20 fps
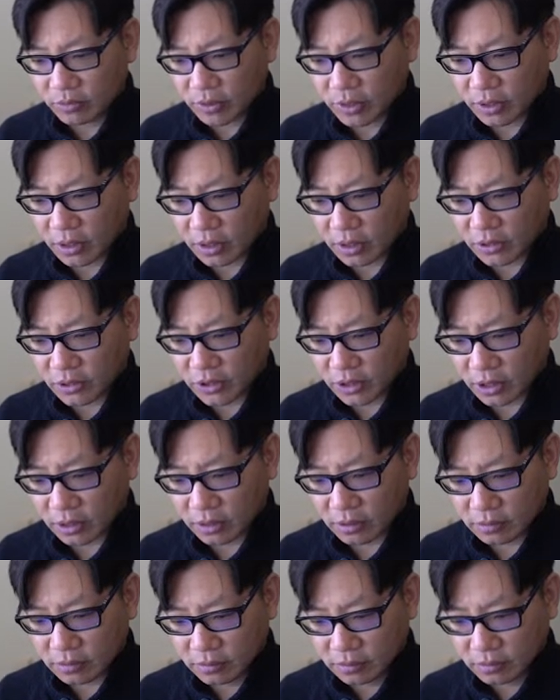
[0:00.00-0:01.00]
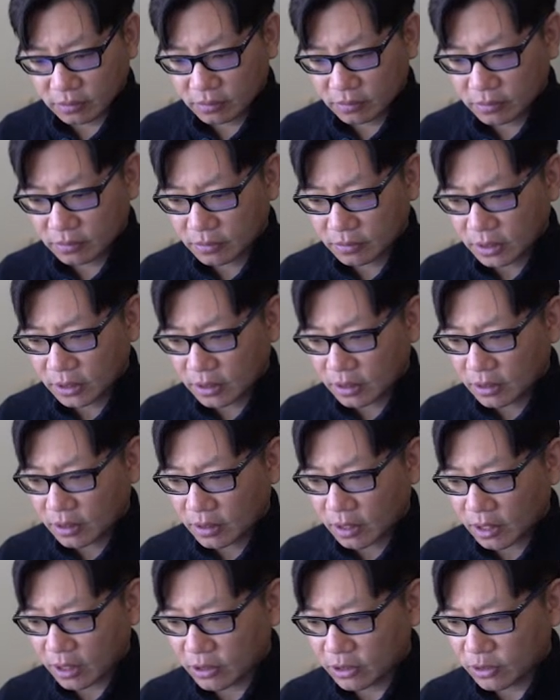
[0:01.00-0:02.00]
with hard shell?
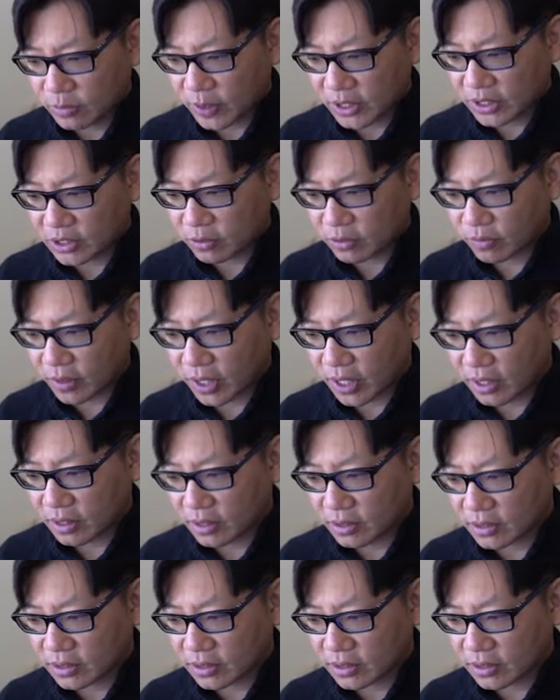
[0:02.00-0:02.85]
I use basic white and the